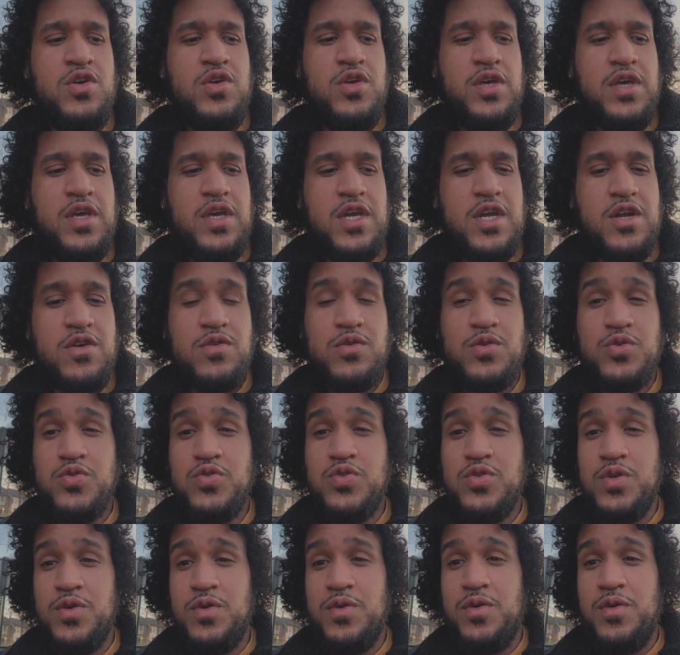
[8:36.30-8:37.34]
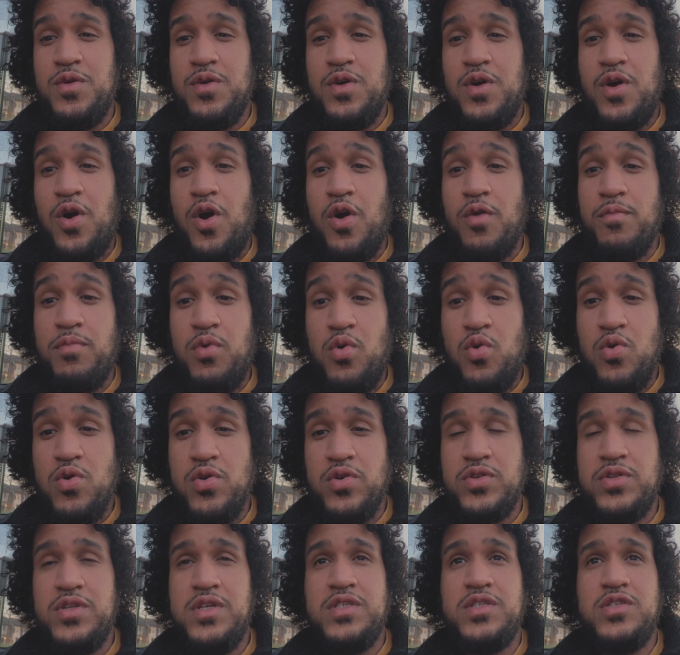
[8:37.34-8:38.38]
heroes are born.
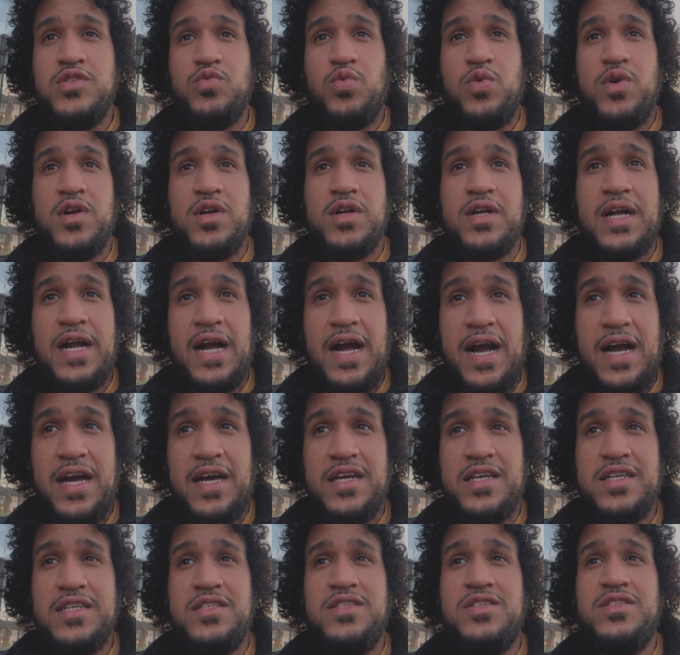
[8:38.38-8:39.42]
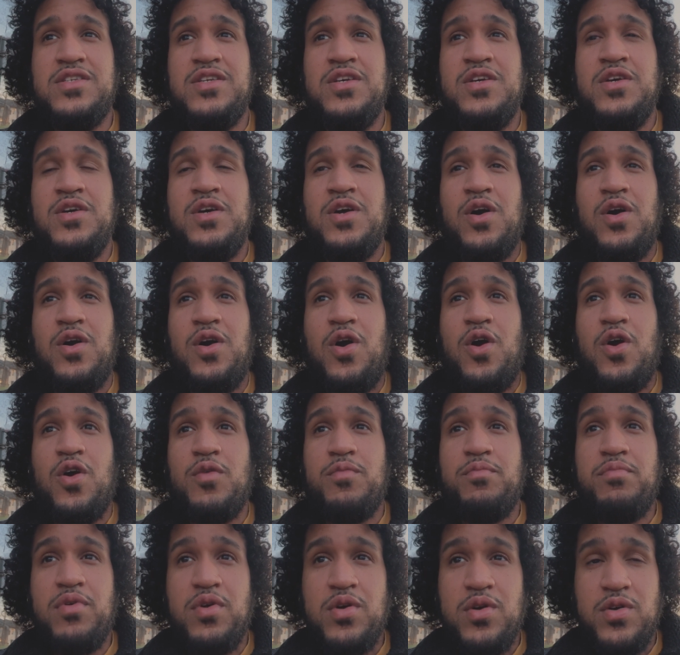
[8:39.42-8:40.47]
This is where guides are
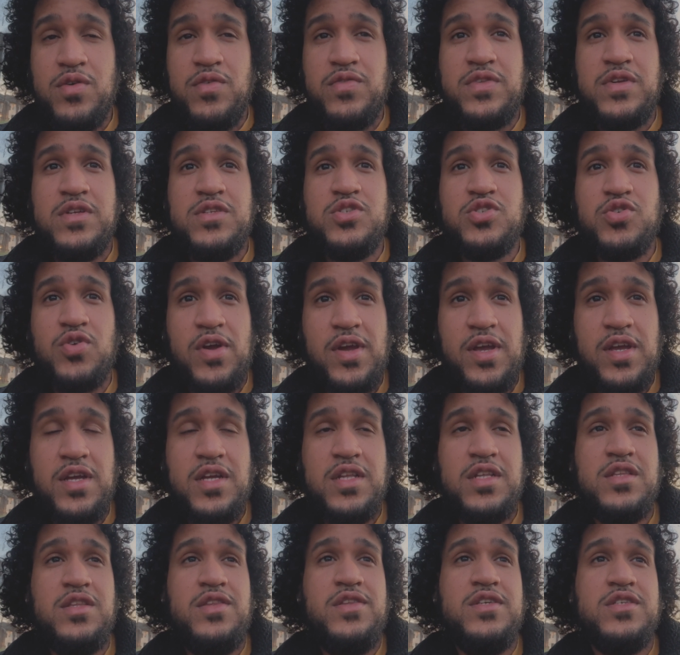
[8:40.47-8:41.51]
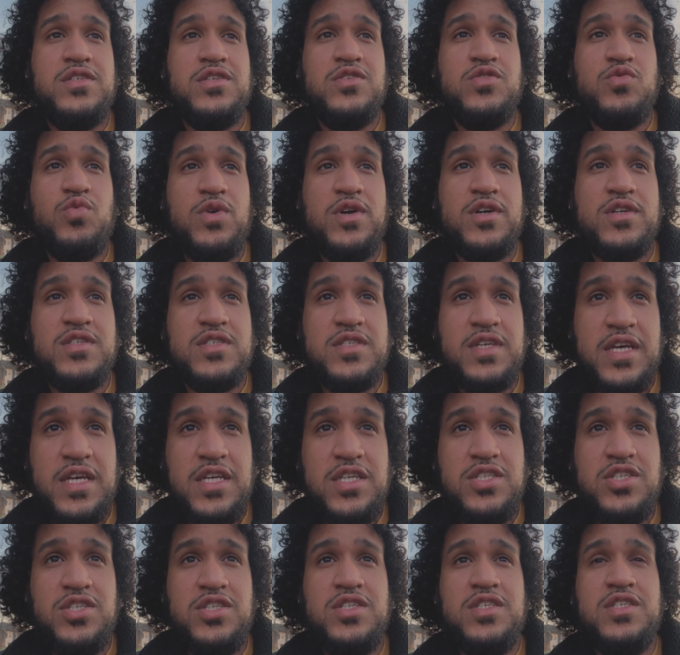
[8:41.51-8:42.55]
birthed and trained. This is where
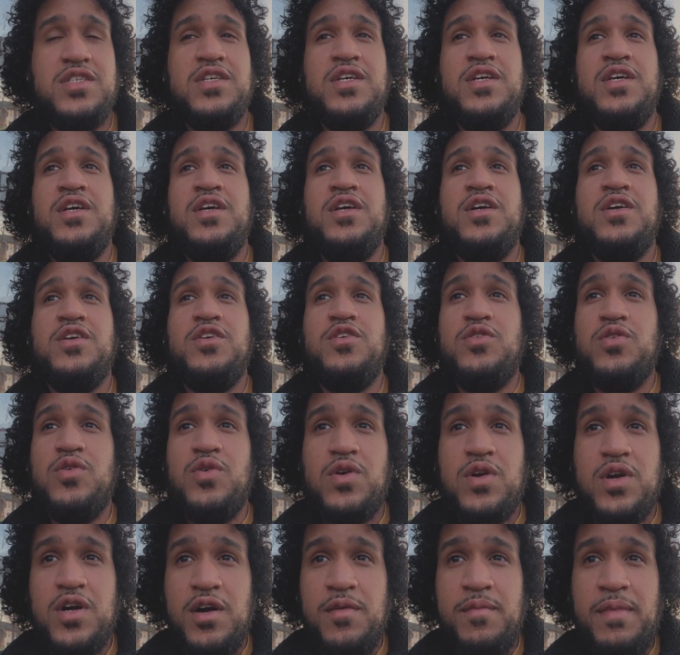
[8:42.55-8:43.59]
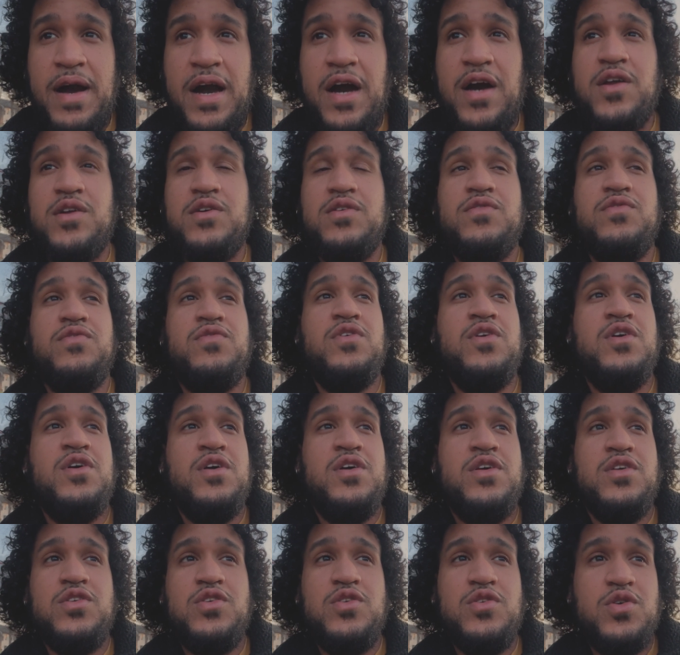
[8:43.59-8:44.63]
sages, you know, come out of,
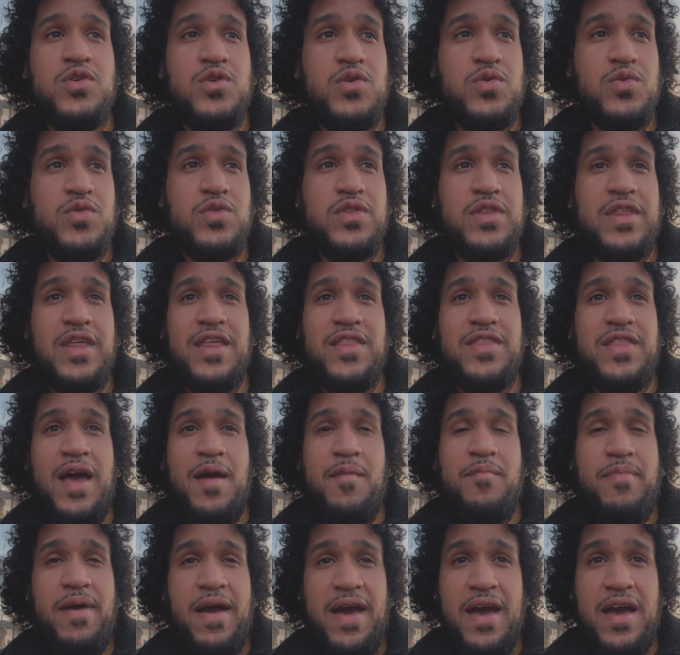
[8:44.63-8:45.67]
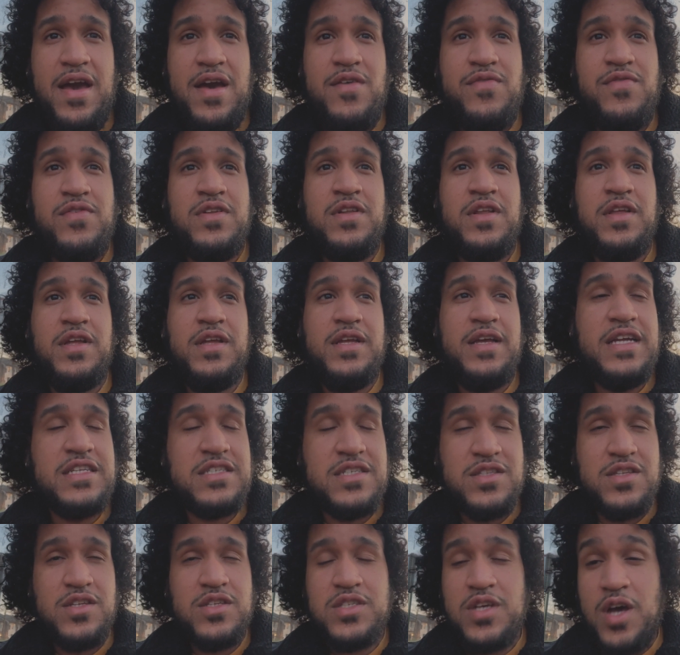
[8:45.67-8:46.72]
you know, that, that path and get to
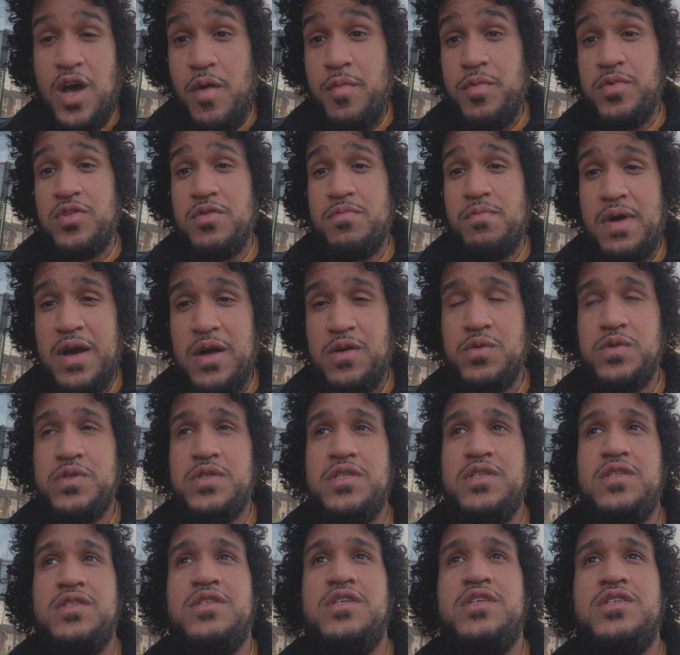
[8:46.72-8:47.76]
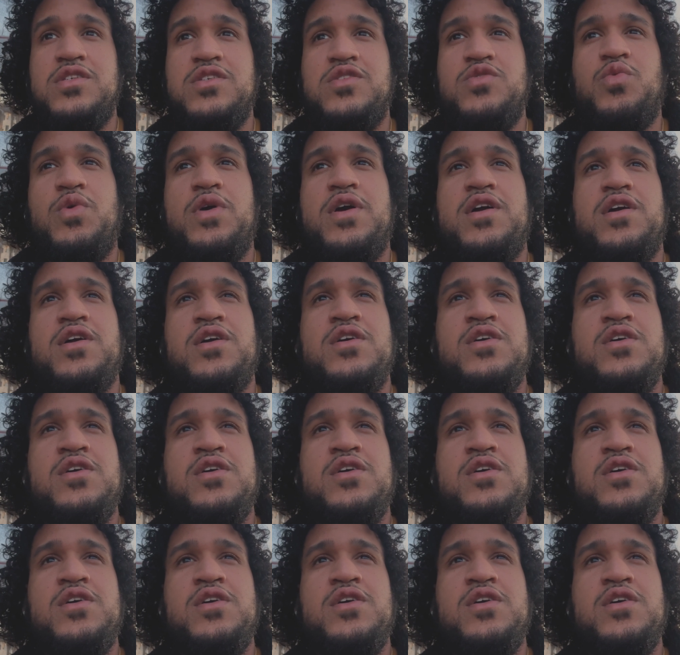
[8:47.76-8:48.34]
the top of the mountain. This is where